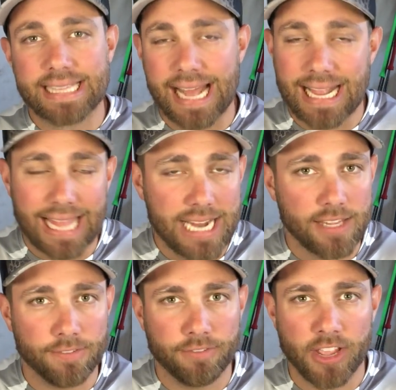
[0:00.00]
that I like
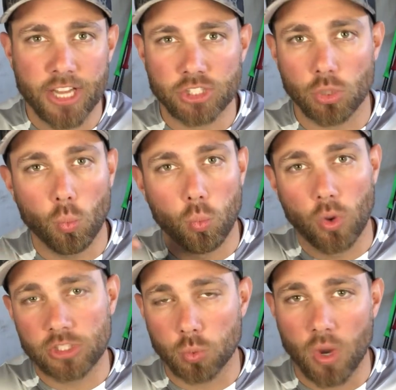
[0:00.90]
to fish,
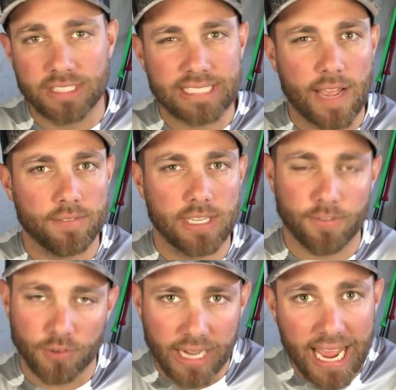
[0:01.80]
which ones have
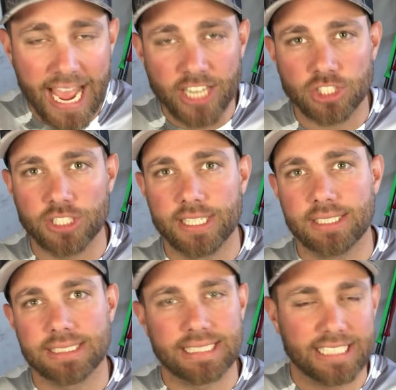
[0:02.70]
different
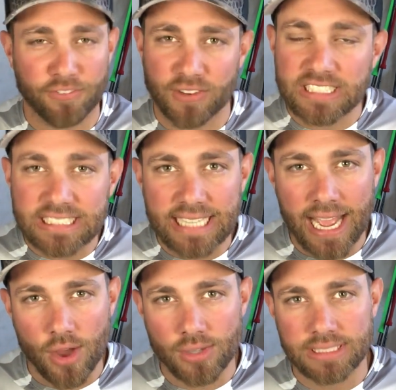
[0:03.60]
actions, different
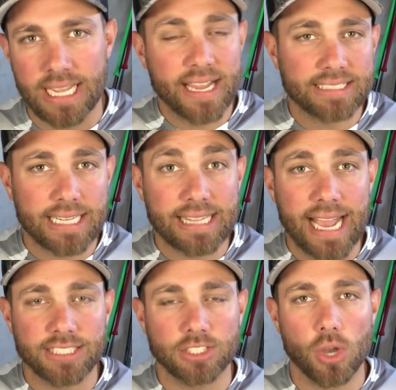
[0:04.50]
sounds, things like
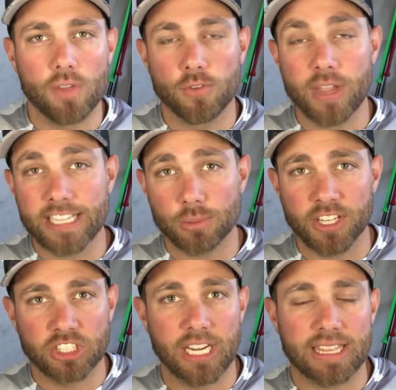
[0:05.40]
that. So if you guys
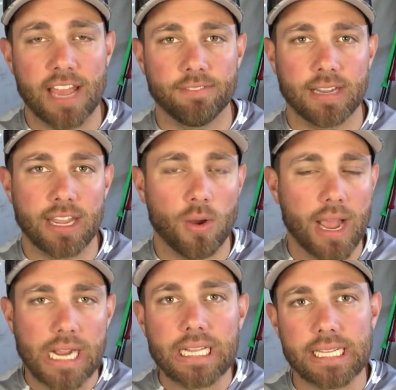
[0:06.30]
wanna check that video
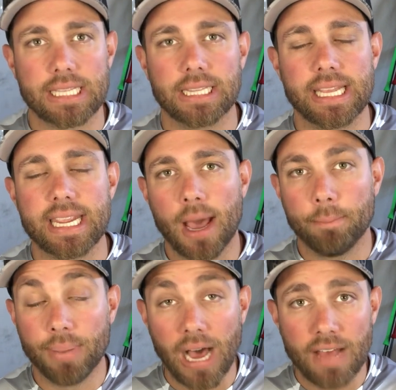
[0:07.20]
out, click the link
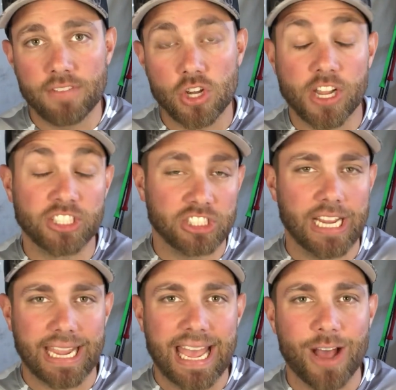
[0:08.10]
above, you can
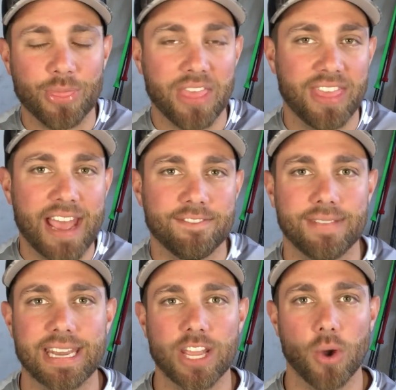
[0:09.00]
check out that
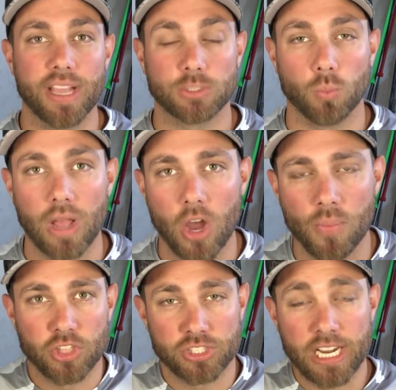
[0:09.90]
video as
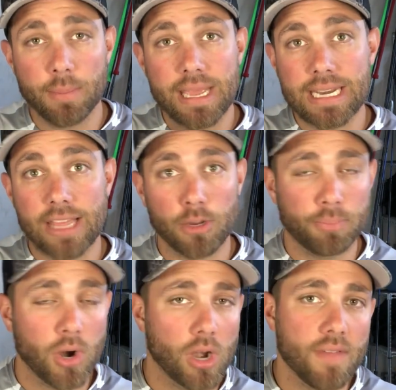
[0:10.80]
well. There's gonna be another
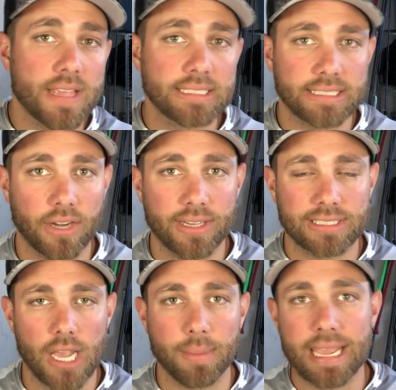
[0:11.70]
part of this series
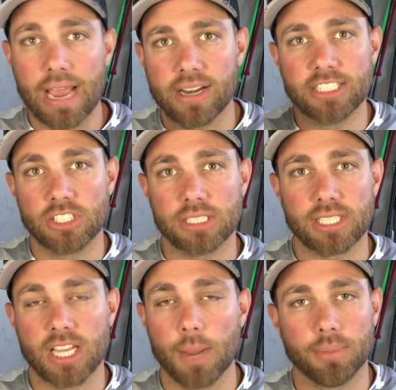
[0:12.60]
coming out in just
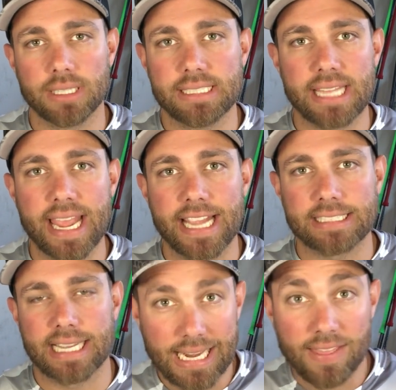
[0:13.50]
a couple of
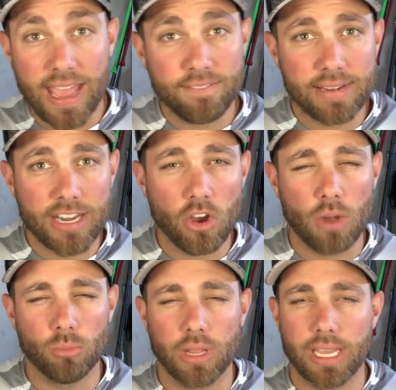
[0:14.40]
days. And in that video,
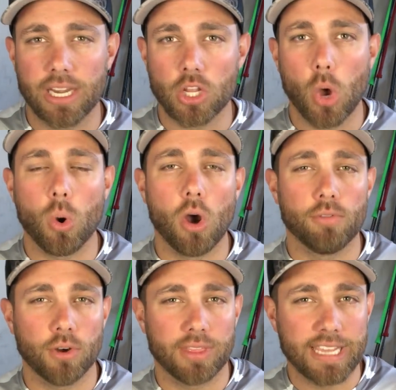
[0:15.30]
I'm really gonna go
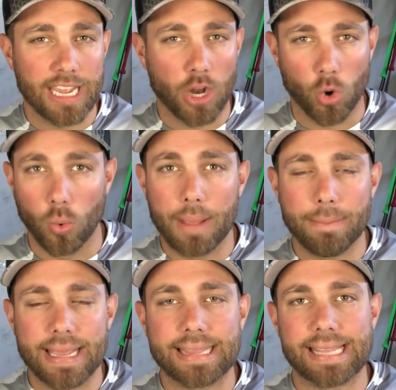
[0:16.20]
over the
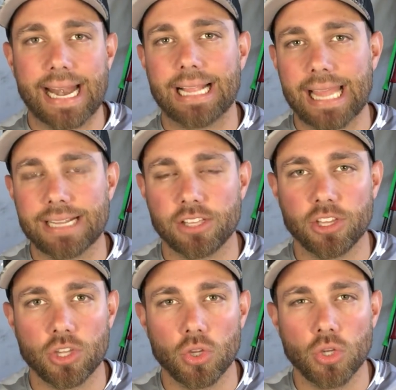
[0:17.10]
equipment that I like to
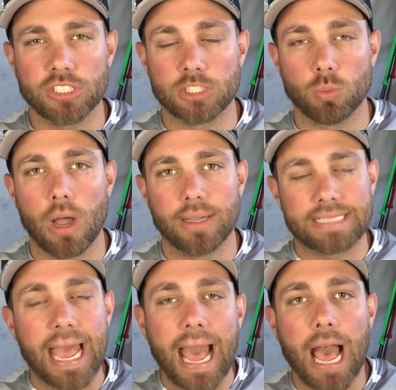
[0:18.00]
use as well as
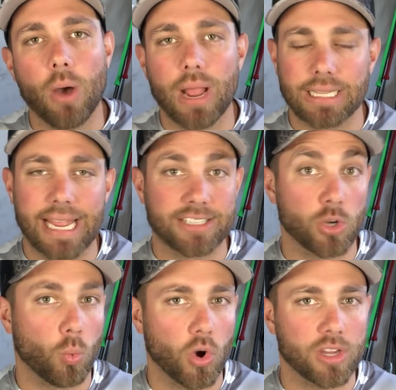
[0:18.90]
how I like
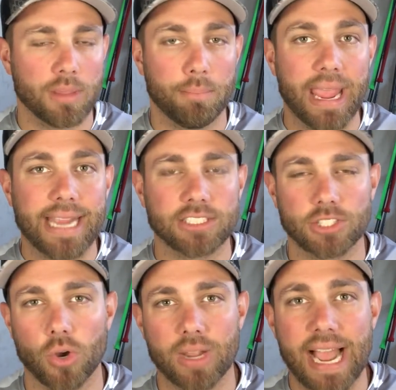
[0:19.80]
to work the bait.
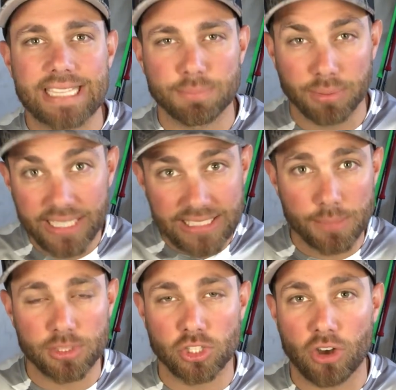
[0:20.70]
So guys, please
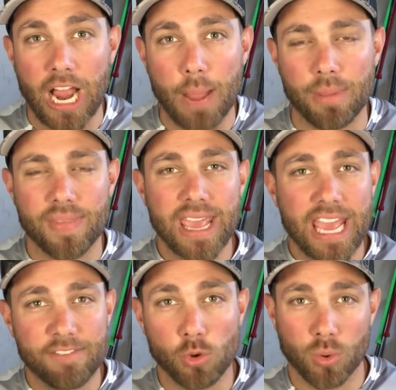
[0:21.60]
subscribe
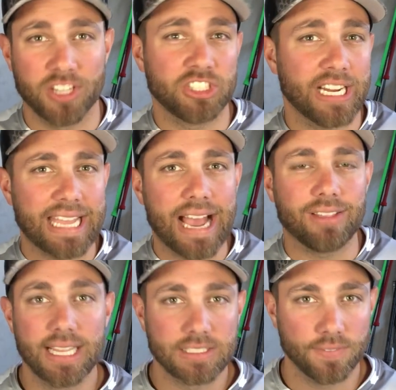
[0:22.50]
if you wanna check
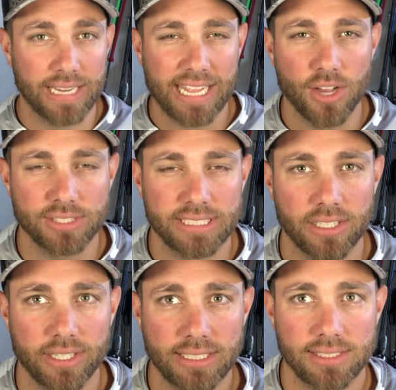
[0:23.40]
out this video
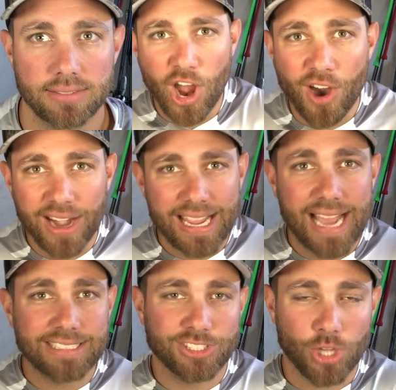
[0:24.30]
series. All right
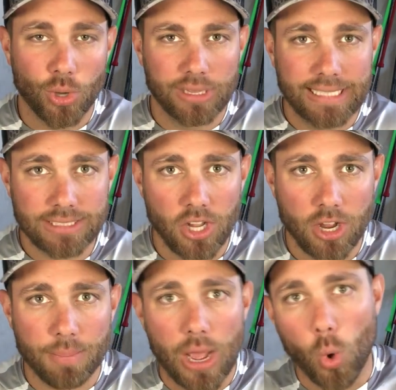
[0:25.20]
guys, so let's
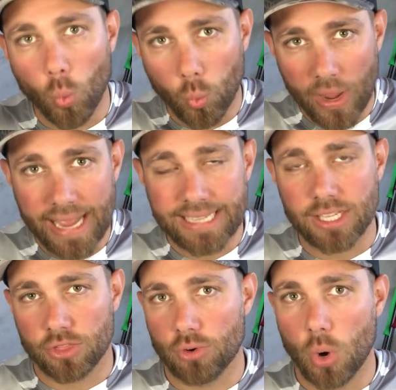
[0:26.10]
talk about when
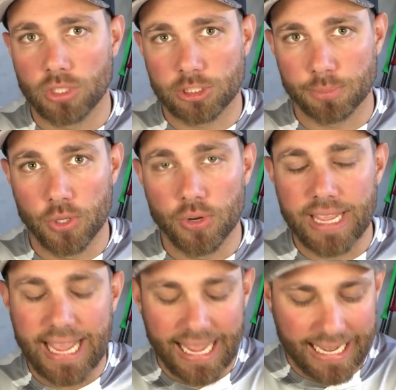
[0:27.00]
to throw a spook,
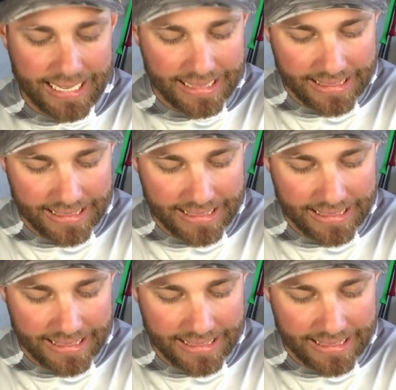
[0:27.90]
and